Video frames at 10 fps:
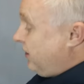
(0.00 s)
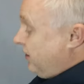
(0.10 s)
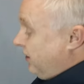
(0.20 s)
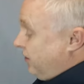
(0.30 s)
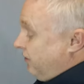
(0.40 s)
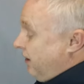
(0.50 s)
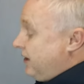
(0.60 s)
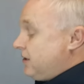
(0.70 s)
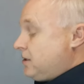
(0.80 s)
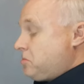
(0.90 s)
at the other
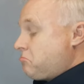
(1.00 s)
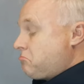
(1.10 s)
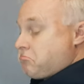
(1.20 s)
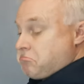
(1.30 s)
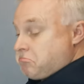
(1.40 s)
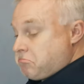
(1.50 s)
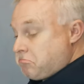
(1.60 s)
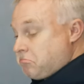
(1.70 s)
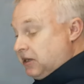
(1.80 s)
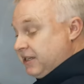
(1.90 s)
end
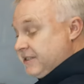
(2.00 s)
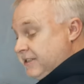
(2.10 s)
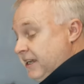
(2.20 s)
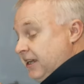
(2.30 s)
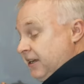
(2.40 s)
hasn't taken